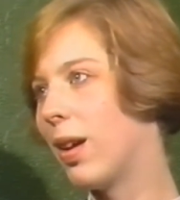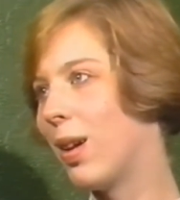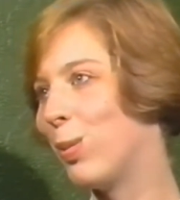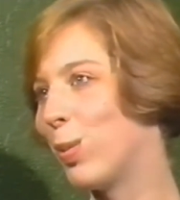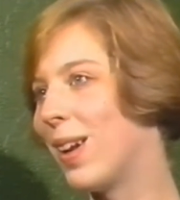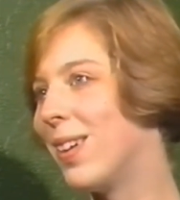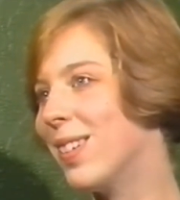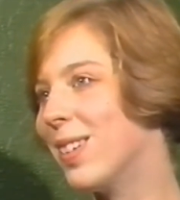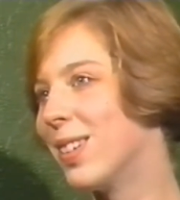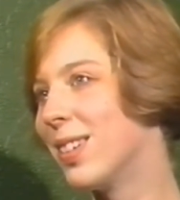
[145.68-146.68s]

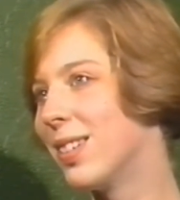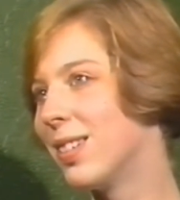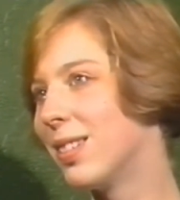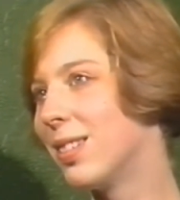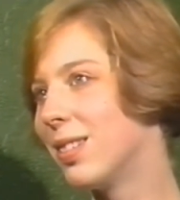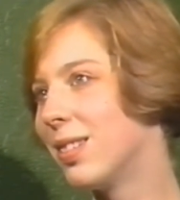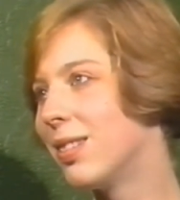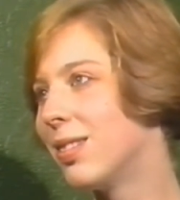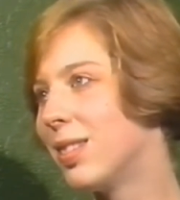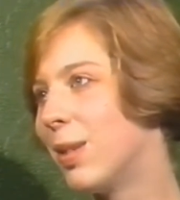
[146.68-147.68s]
unpleasant,
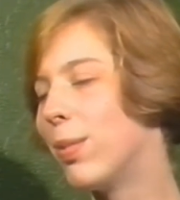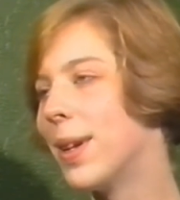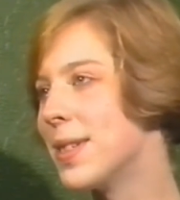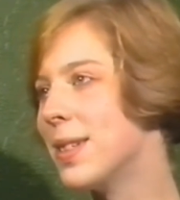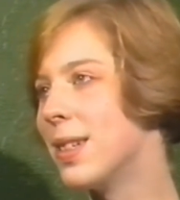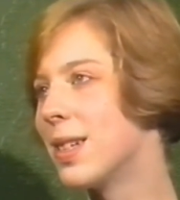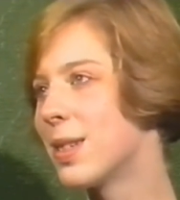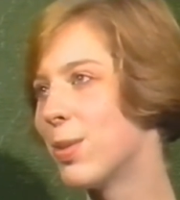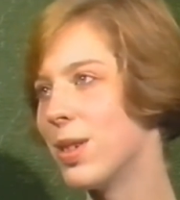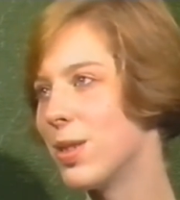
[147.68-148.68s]

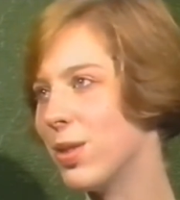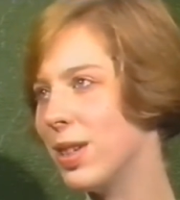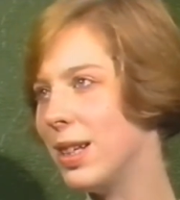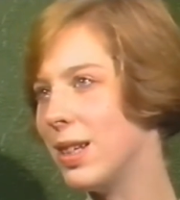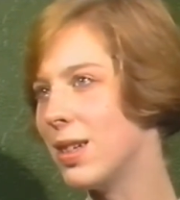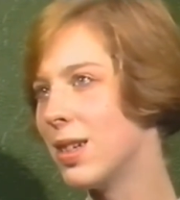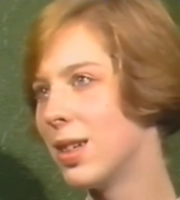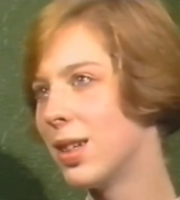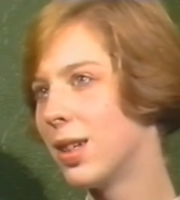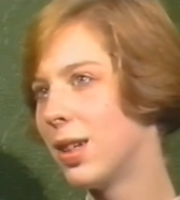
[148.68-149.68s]
unpleasantness where it's not needed.
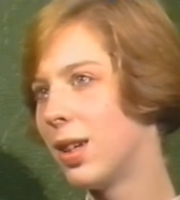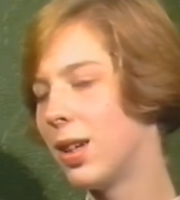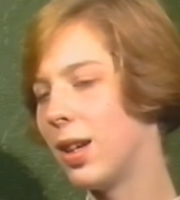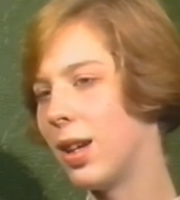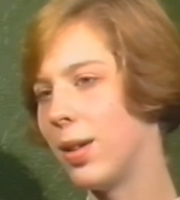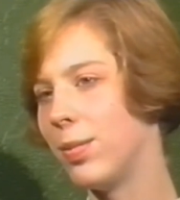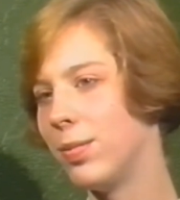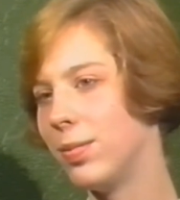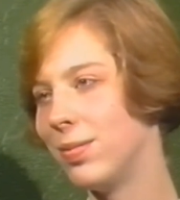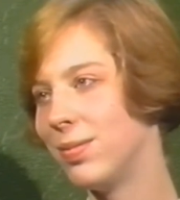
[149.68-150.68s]

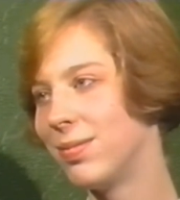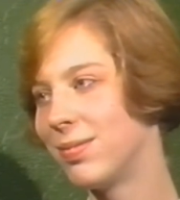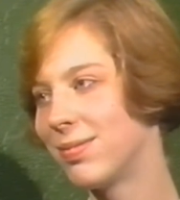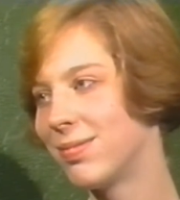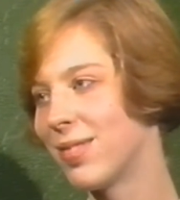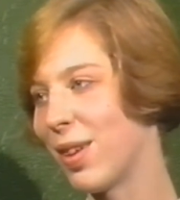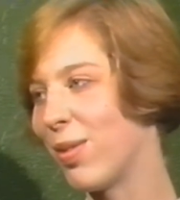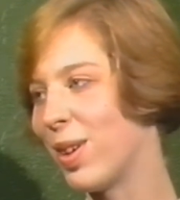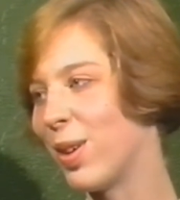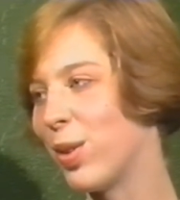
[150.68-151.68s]
Um, in
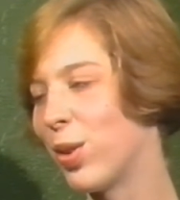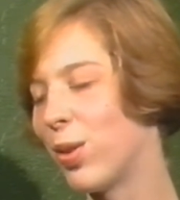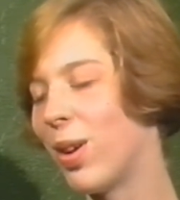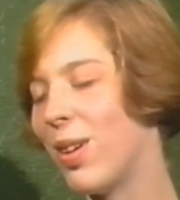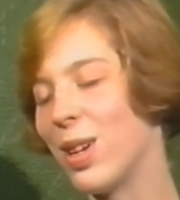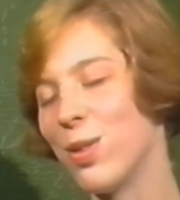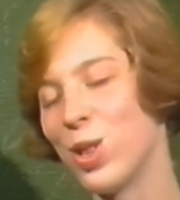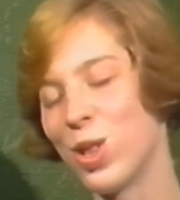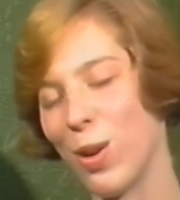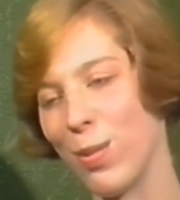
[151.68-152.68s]
fact, I was thrown out of a
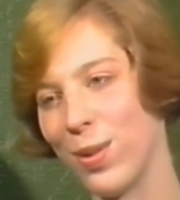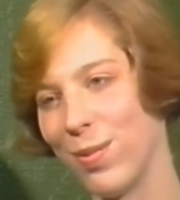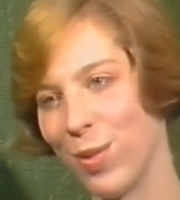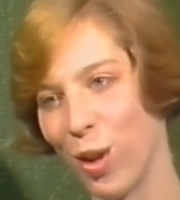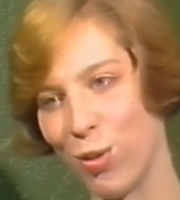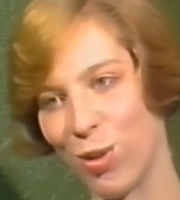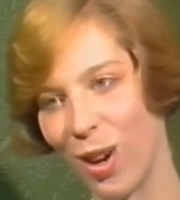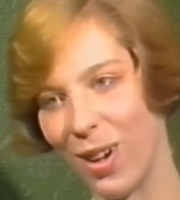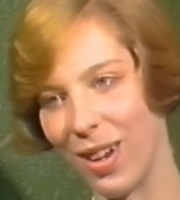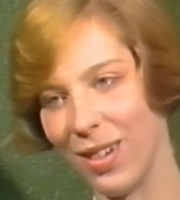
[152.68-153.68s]
shop on
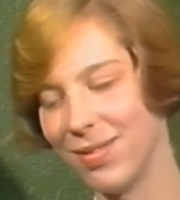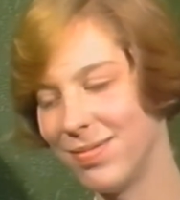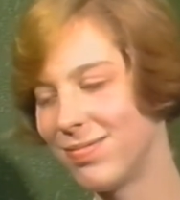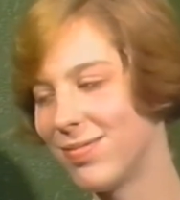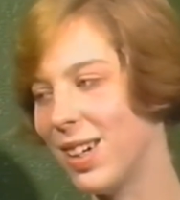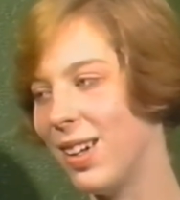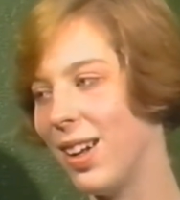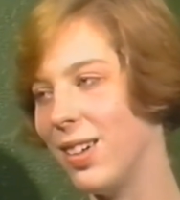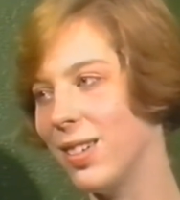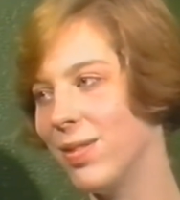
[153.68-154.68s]
Friday in
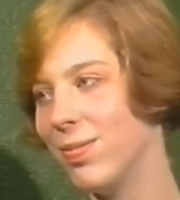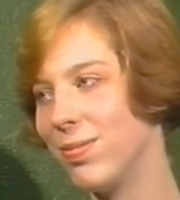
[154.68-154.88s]
London.